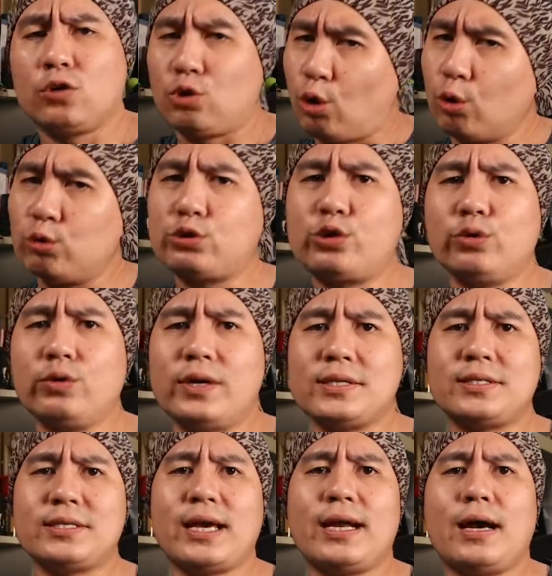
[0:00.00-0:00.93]
go through the
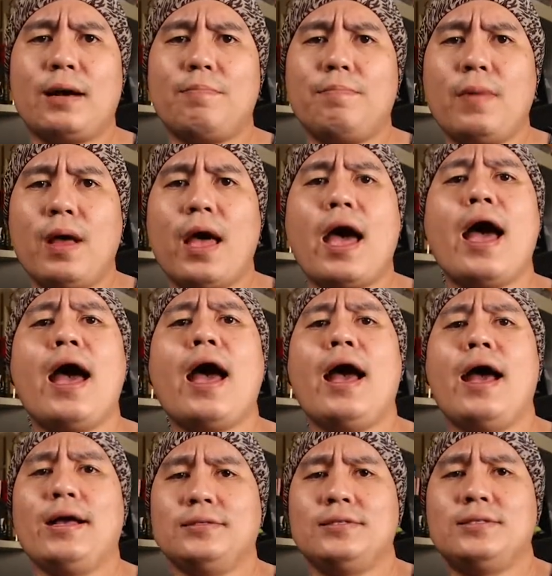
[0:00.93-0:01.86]
setup
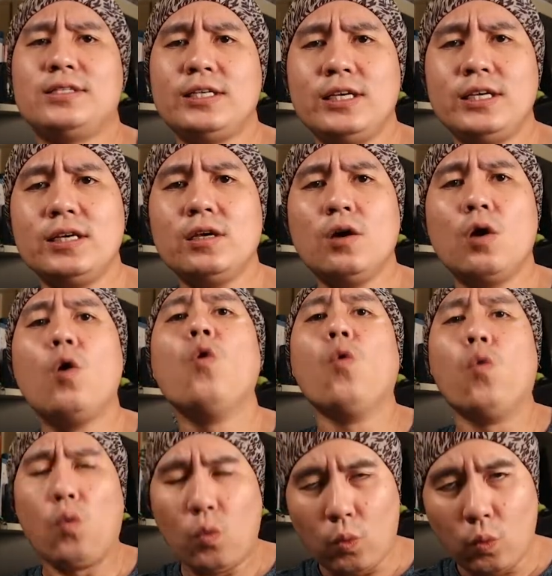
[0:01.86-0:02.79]
and see
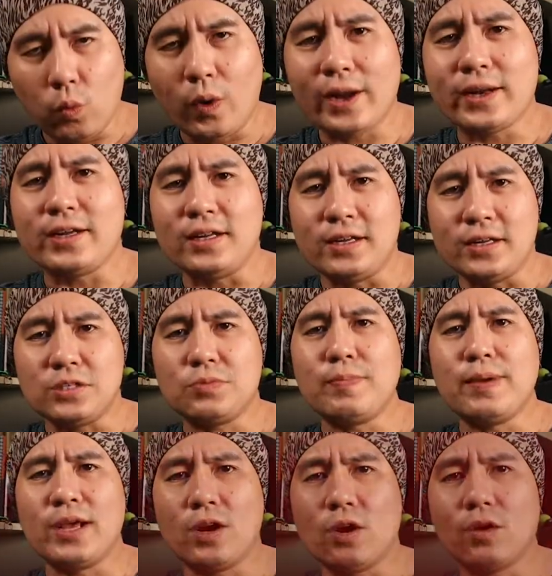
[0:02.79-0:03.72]
what it is
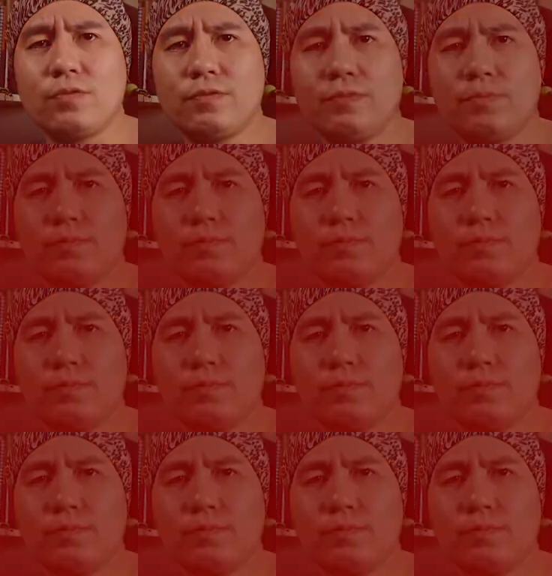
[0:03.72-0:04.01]
made of.